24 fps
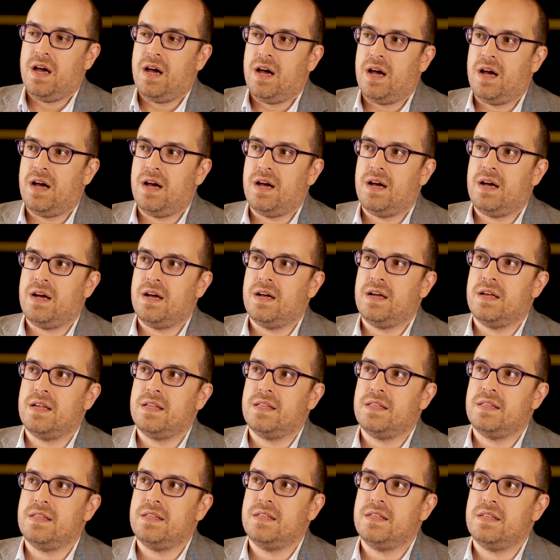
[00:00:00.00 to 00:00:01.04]

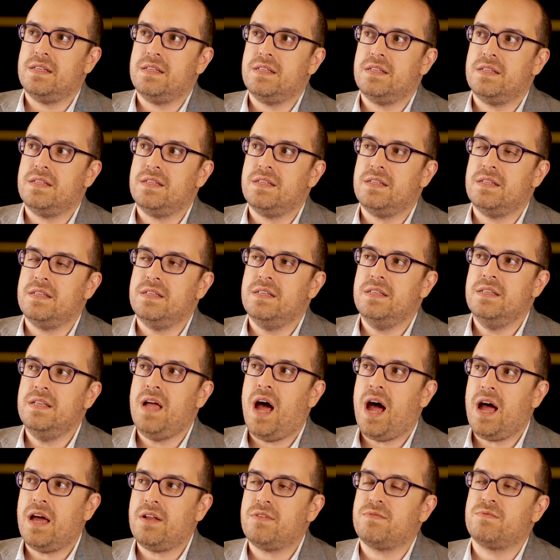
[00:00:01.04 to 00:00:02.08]

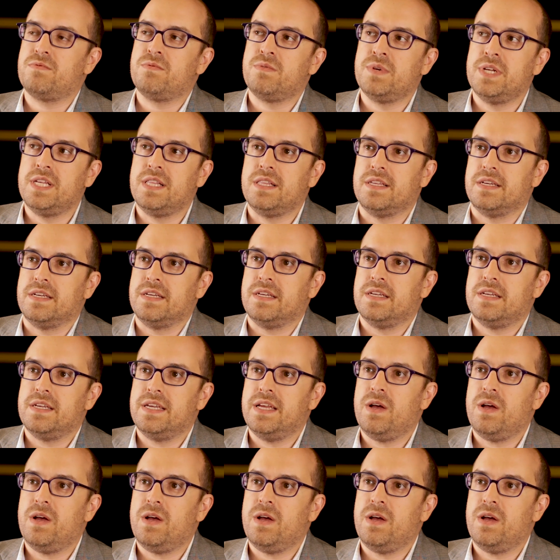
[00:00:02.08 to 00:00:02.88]
Not really,